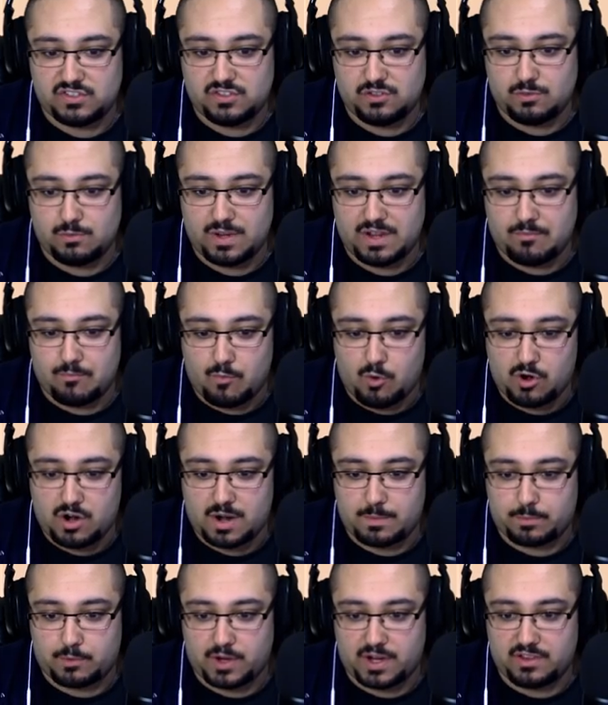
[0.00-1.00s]
soon. We have more
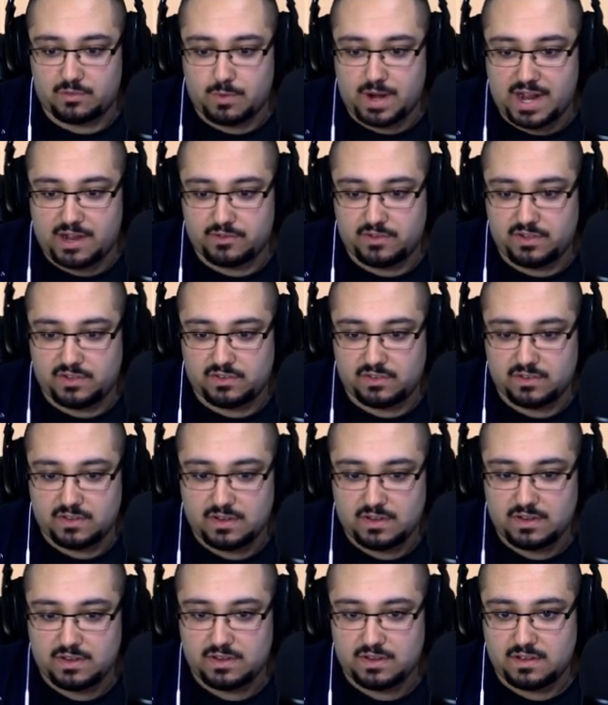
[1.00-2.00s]
upgrades. Wow, geez.
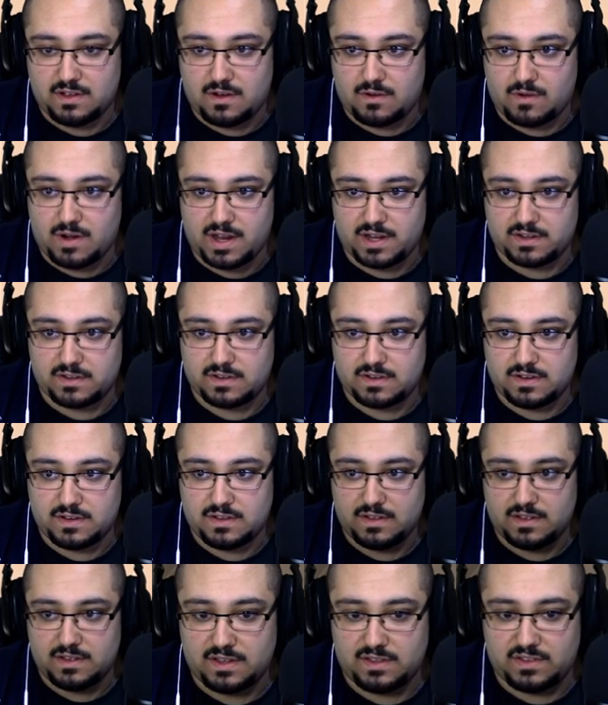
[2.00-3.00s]
All right.
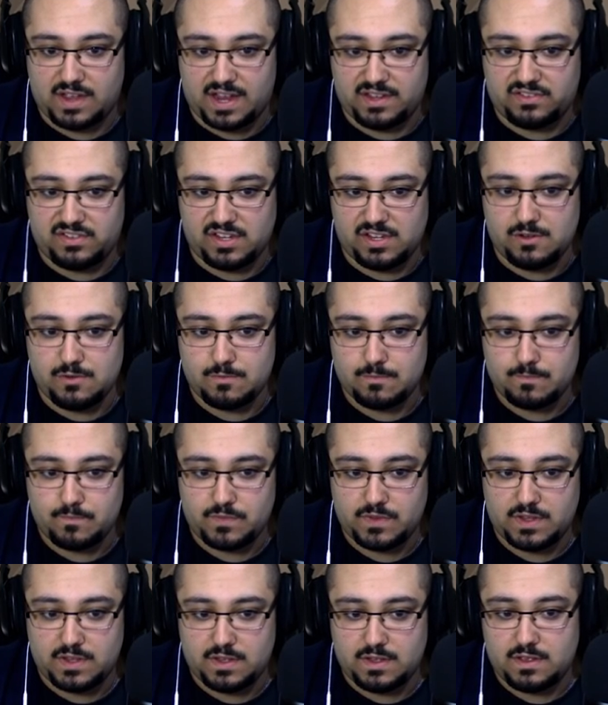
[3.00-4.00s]
As I see you.
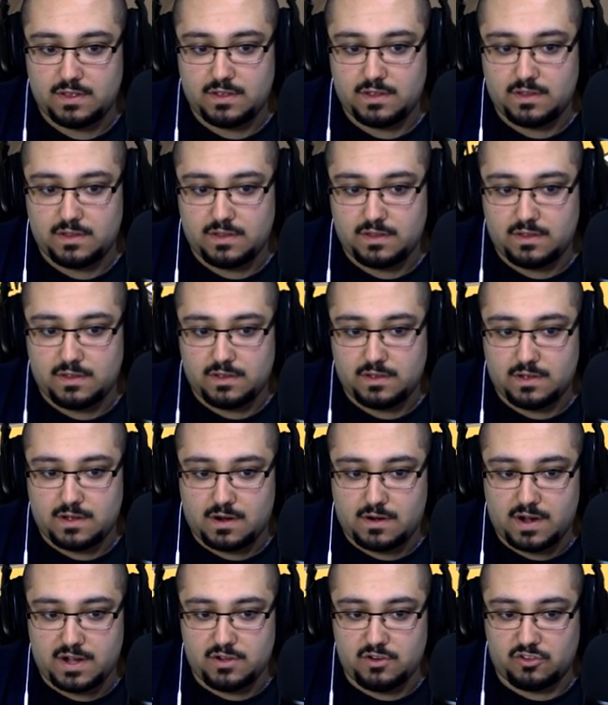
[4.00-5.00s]

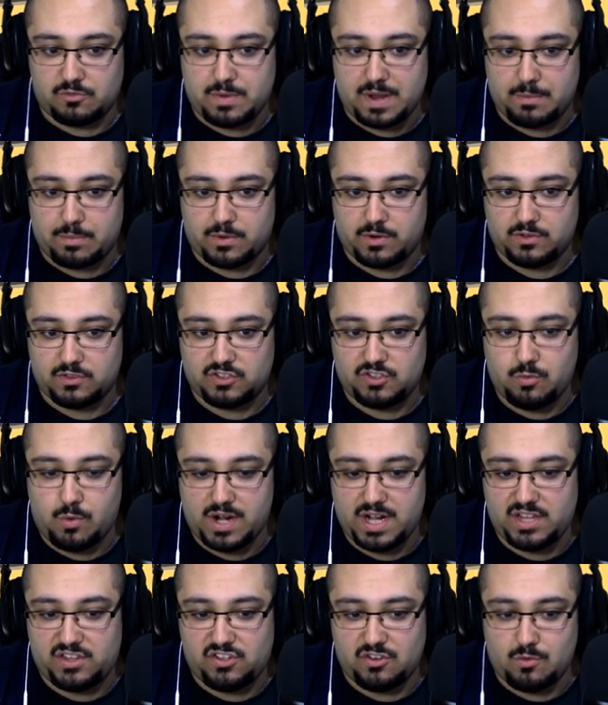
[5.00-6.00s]
All right, newspaper.
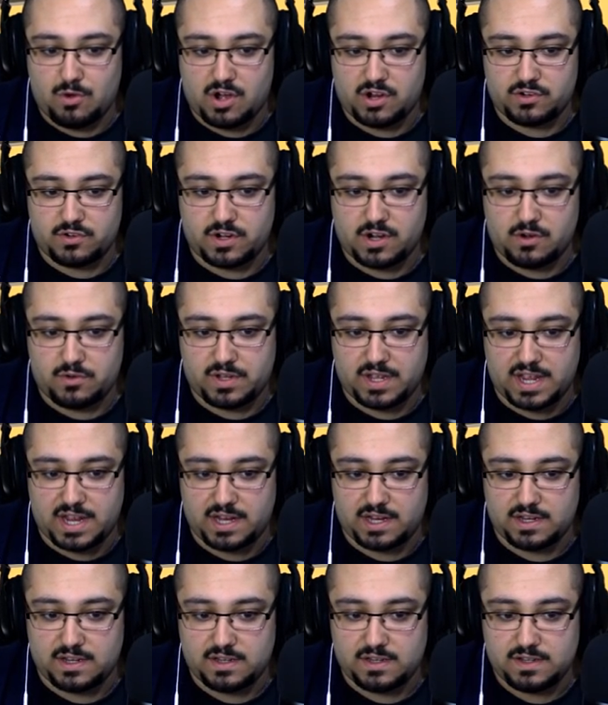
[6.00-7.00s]
2,200.
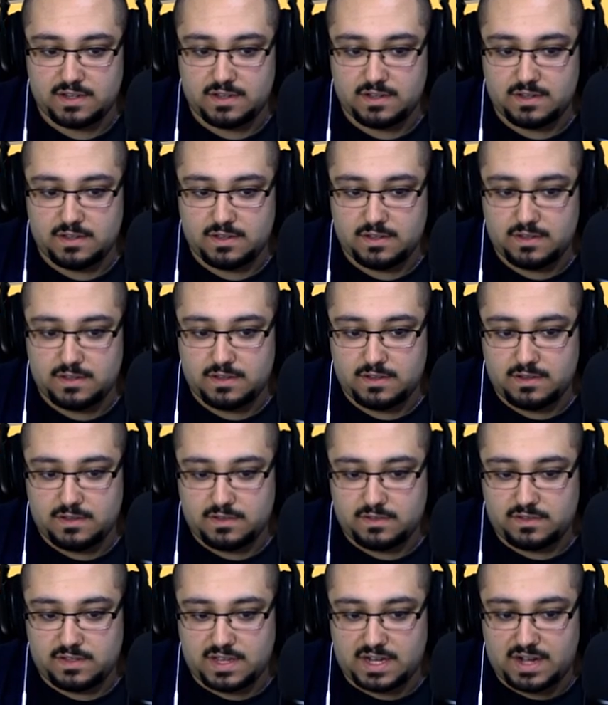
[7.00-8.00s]
Okay.
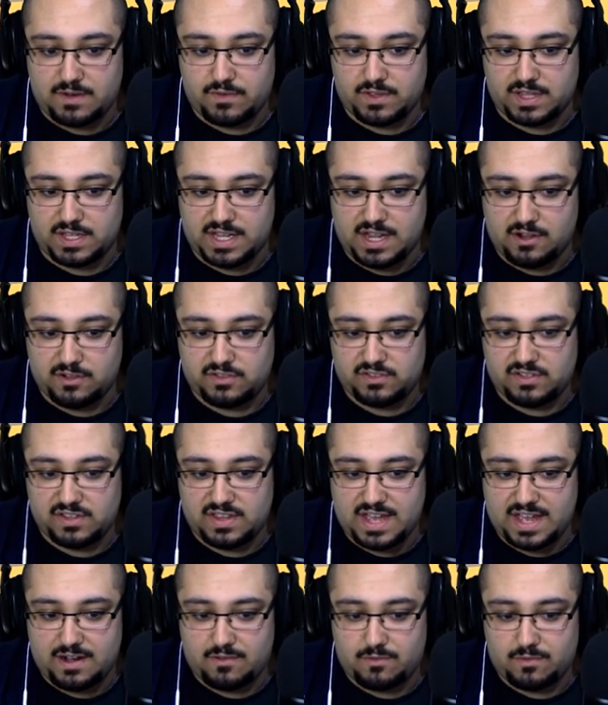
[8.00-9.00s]
Let's get everything else to
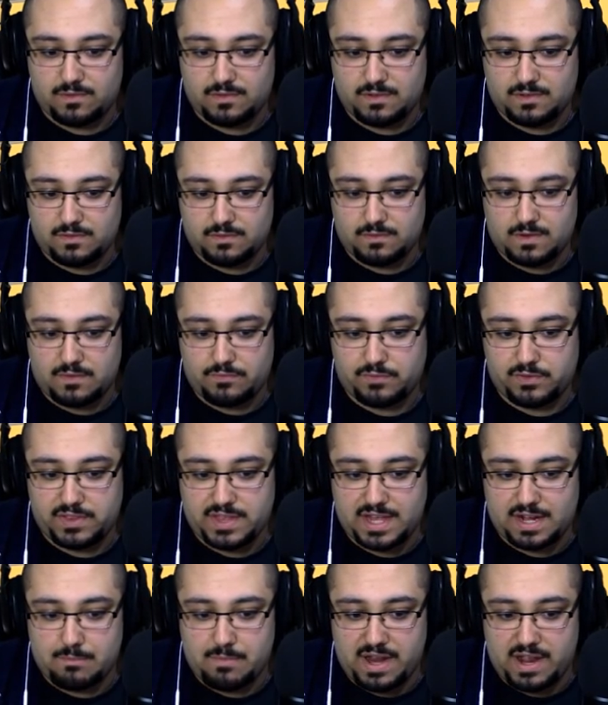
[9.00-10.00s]
that, roughly
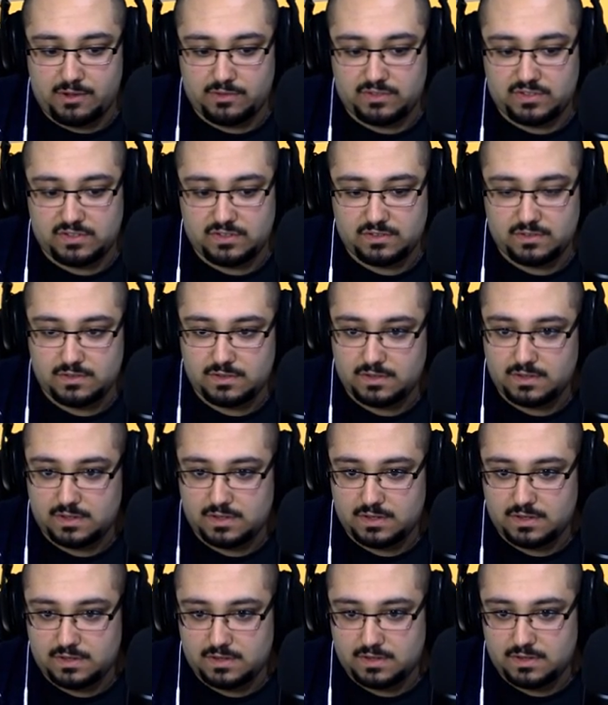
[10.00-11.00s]
that amount.
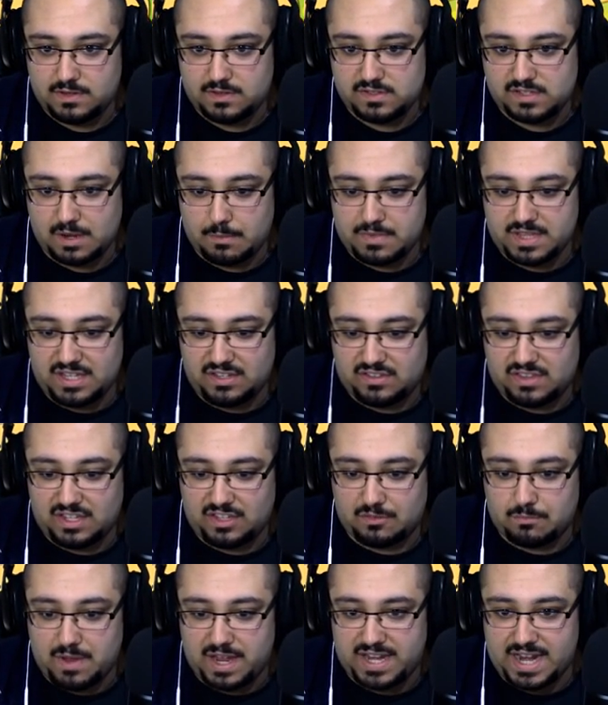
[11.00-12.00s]
Some of these
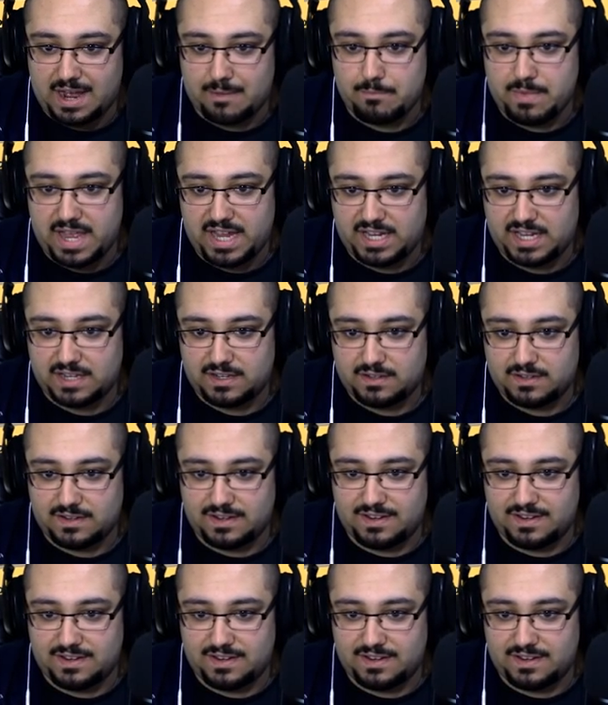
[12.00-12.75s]
things may not make it.